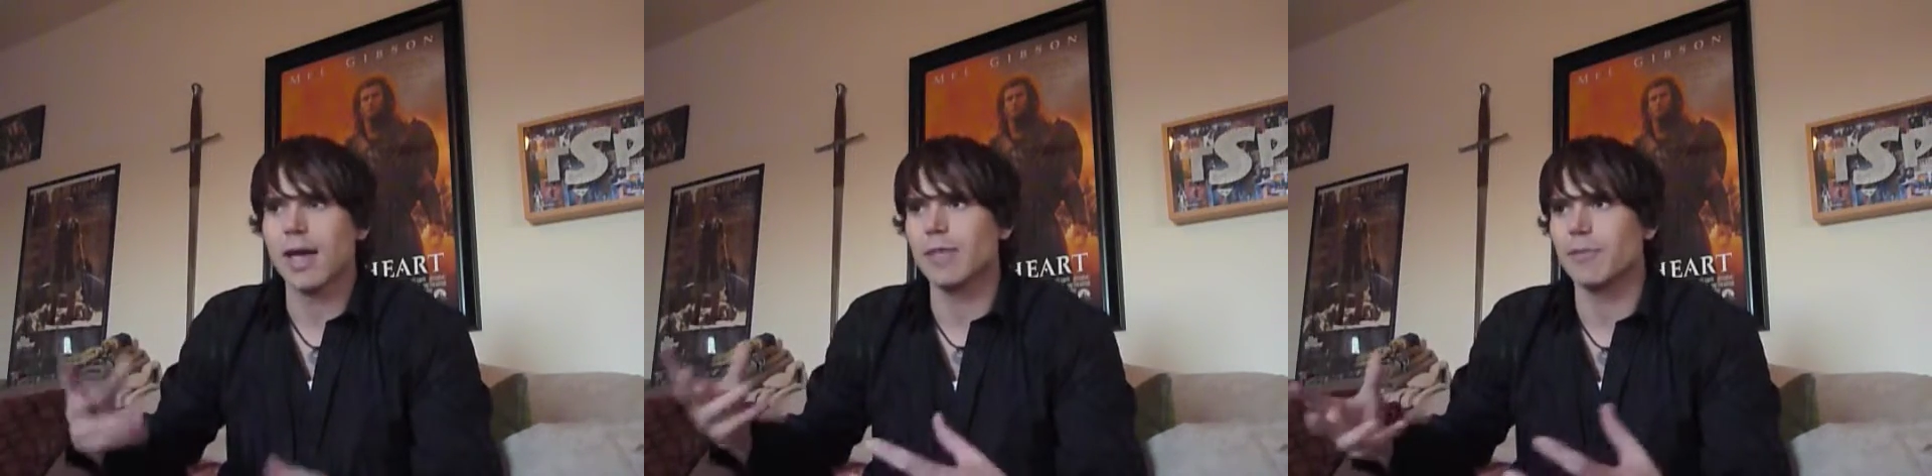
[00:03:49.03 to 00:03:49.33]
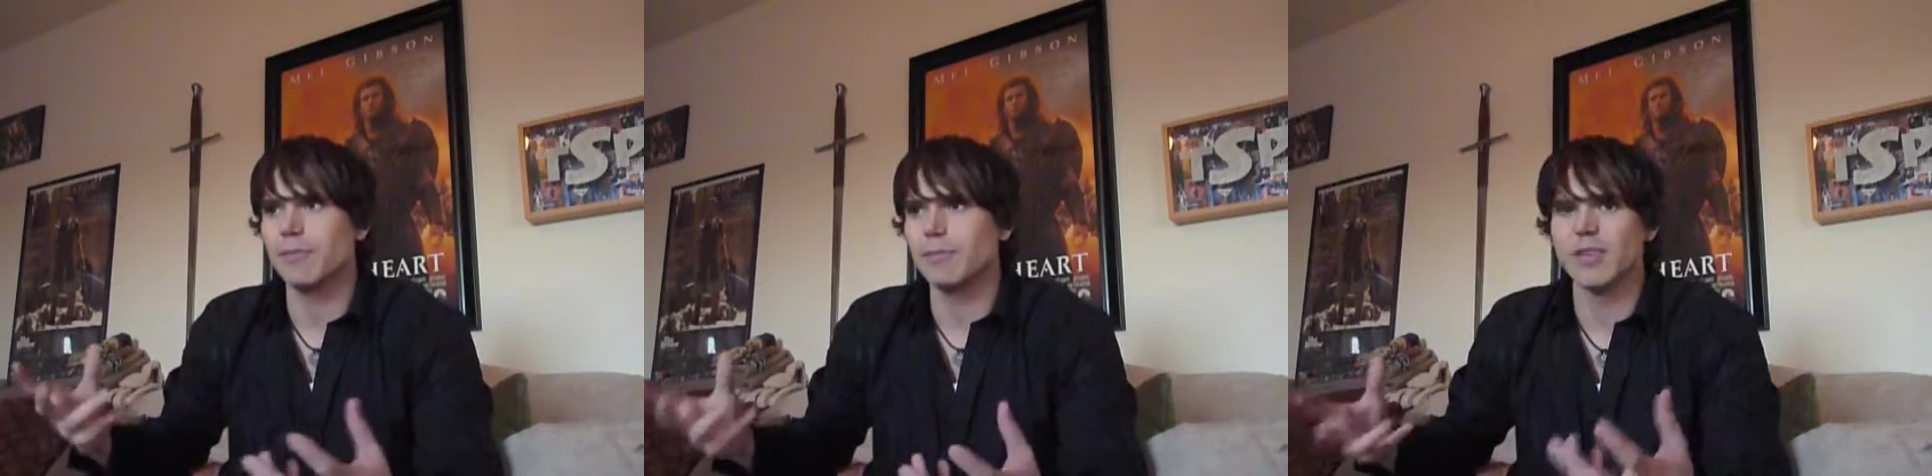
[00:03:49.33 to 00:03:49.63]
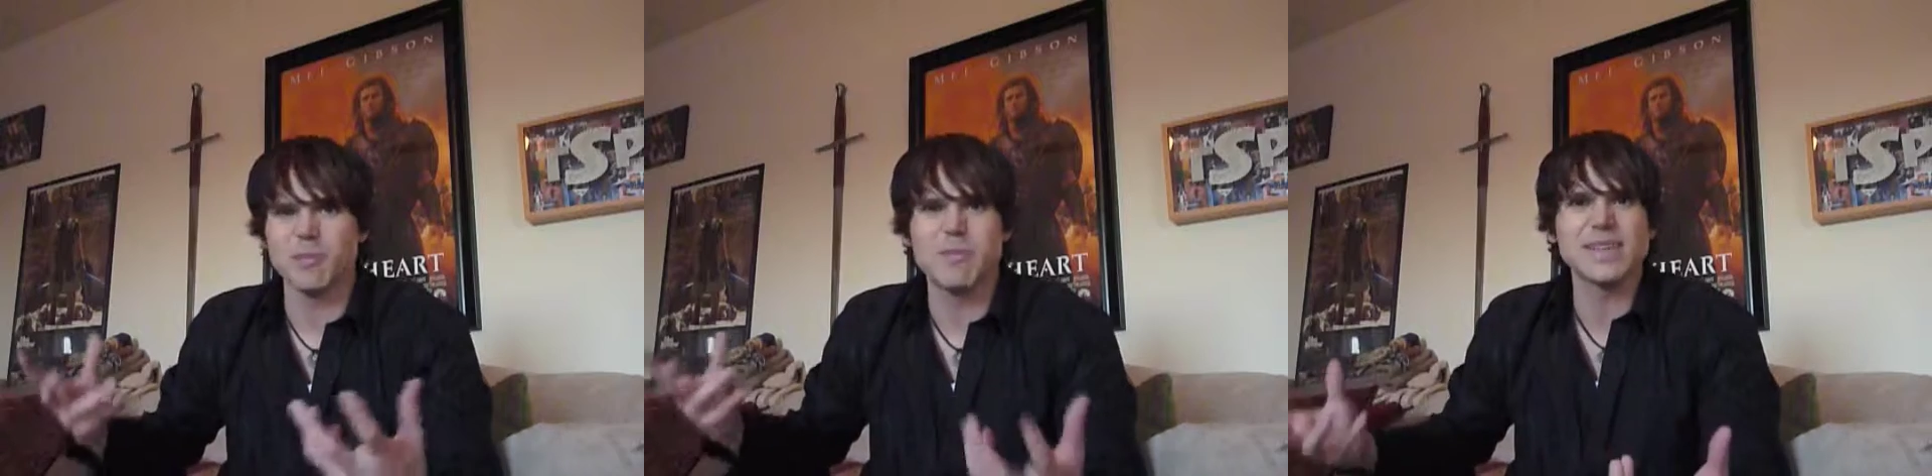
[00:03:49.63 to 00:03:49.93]
and
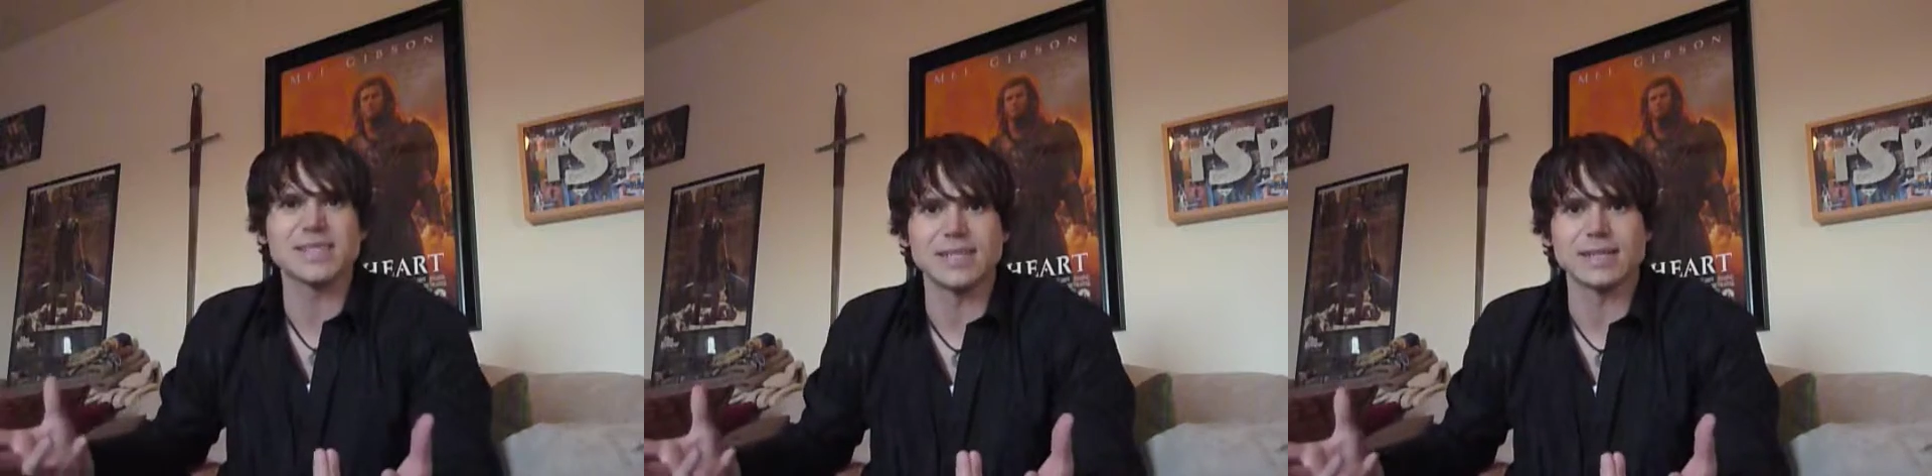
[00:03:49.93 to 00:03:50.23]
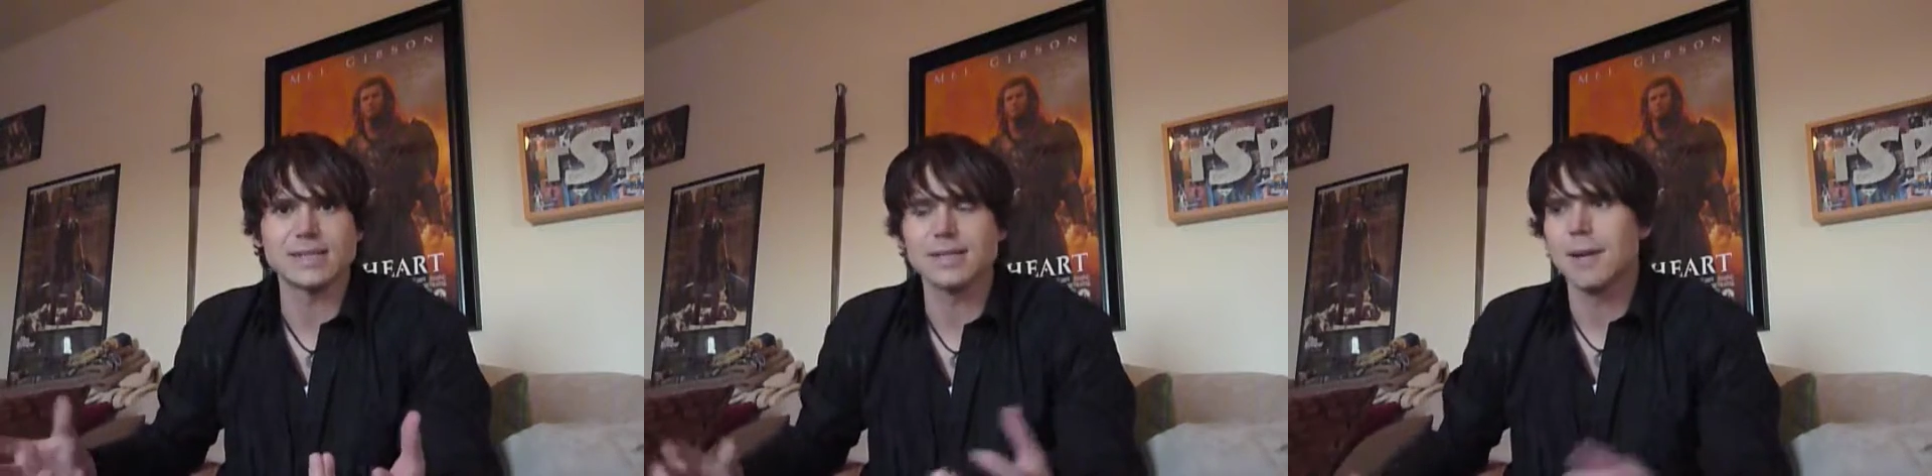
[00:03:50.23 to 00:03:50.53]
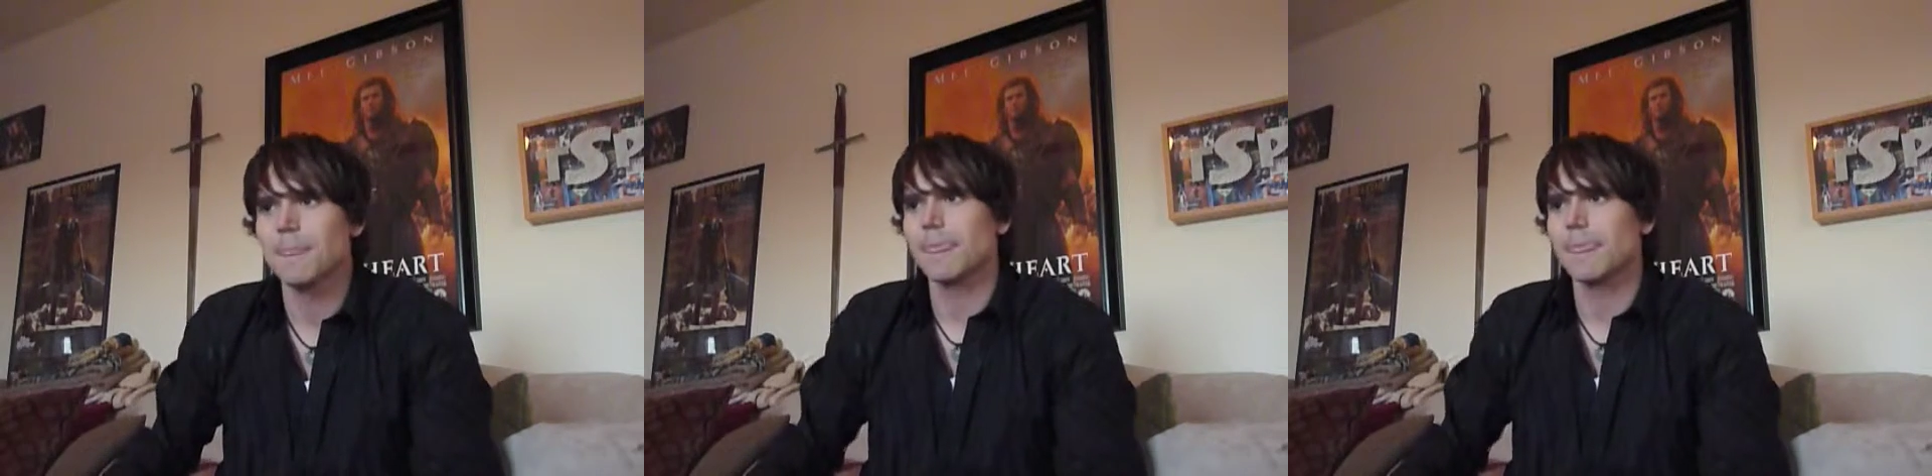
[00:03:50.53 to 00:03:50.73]
their business